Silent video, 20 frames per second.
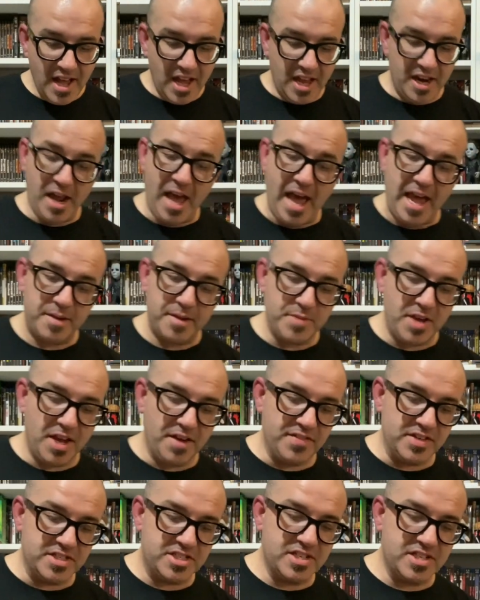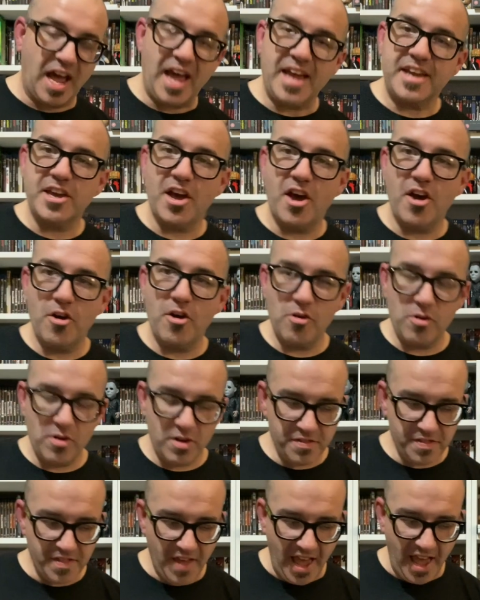Anatomy of a Psycho,
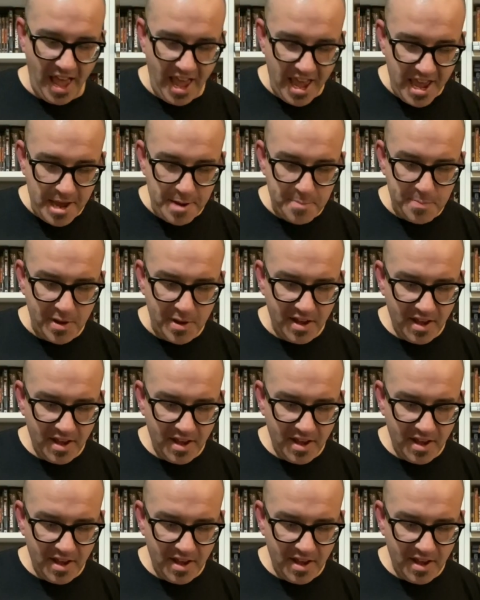The Ape,